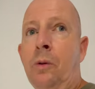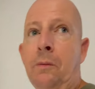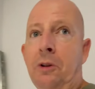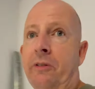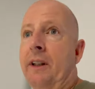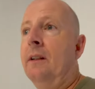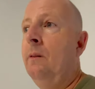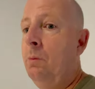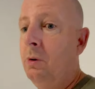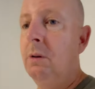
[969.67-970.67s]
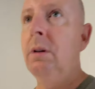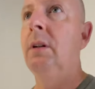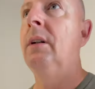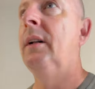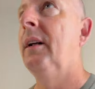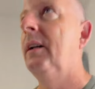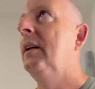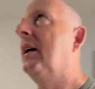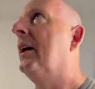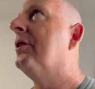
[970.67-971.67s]
we move in, but
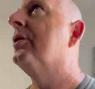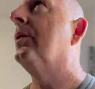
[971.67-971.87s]
I just